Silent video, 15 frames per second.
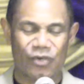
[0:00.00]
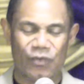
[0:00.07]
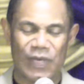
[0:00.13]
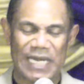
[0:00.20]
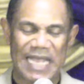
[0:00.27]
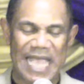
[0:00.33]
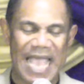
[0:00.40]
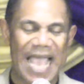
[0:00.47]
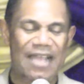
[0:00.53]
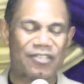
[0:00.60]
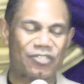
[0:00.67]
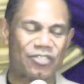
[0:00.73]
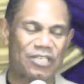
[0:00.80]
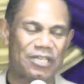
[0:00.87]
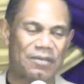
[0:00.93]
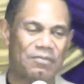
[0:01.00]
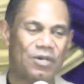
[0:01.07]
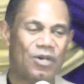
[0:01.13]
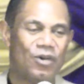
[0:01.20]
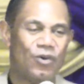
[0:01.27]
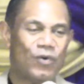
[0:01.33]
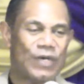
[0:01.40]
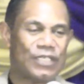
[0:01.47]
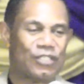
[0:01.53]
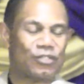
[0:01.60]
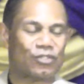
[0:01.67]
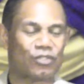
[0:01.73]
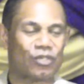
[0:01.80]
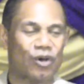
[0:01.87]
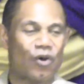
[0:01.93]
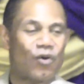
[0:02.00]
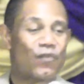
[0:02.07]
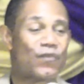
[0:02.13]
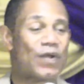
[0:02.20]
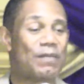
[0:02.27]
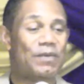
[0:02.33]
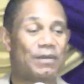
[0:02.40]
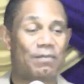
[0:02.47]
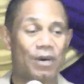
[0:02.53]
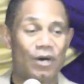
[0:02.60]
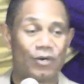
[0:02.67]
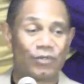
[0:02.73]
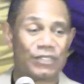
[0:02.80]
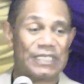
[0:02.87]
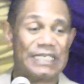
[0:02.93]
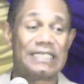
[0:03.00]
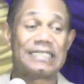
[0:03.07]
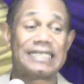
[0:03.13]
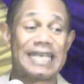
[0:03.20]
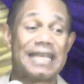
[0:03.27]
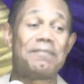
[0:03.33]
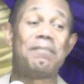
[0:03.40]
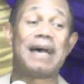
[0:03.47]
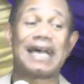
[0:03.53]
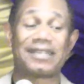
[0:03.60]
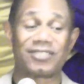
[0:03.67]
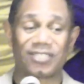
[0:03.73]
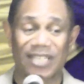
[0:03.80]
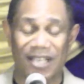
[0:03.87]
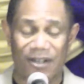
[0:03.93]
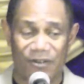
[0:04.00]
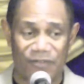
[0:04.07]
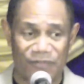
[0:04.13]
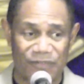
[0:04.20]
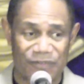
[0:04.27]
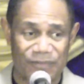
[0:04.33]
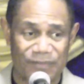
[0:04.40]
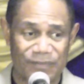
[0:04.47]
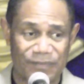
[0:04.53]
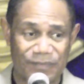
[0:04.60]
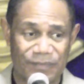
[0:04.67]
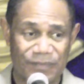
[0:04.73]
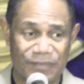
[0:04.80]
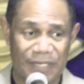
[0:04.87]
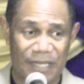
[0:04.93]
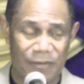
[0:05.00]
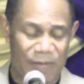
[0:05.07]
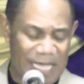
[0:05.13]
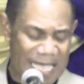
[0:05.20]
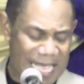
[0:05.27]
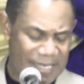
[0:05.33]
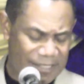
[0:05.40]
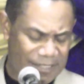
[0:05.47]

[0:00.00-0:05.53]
So when they asked him, who had you stole from the most, he said, myself. And we got